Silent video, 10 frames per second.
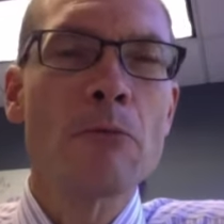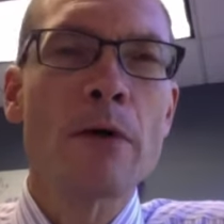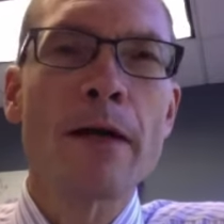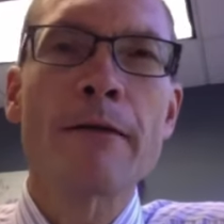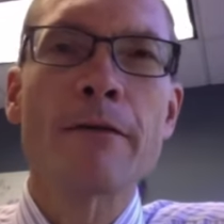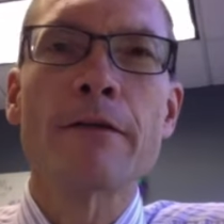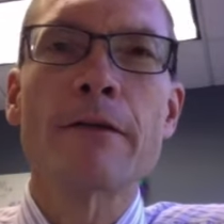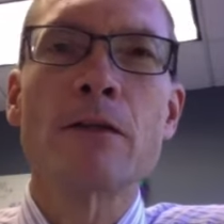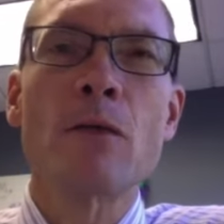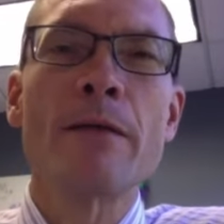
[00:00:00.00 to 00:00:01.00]

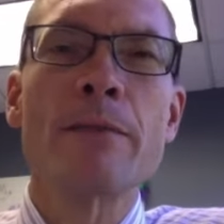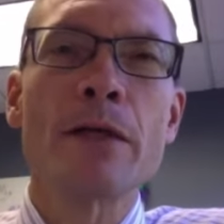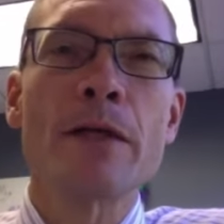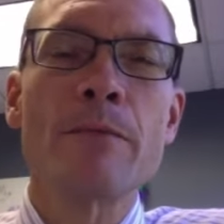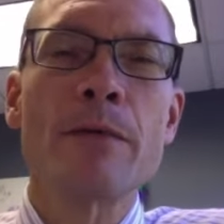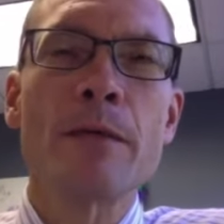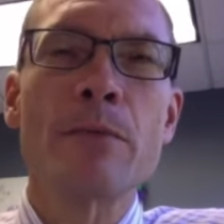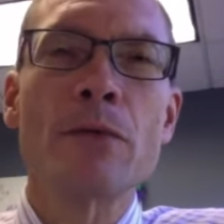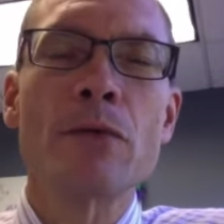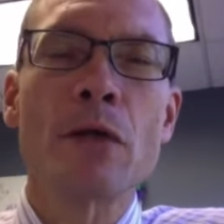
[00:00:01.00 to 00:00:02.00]
20 million
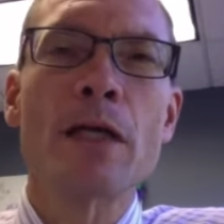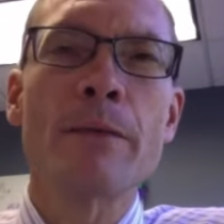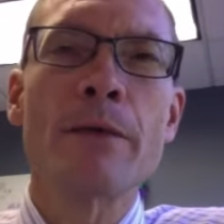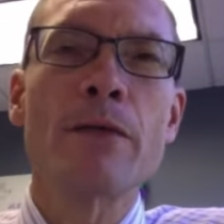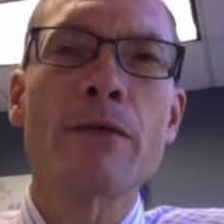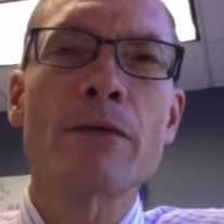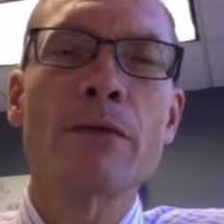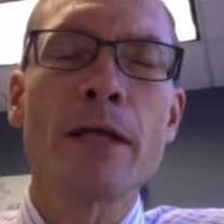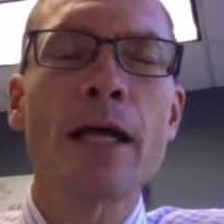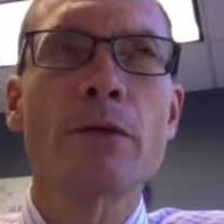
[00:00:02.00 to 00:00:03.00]
people who are coming through,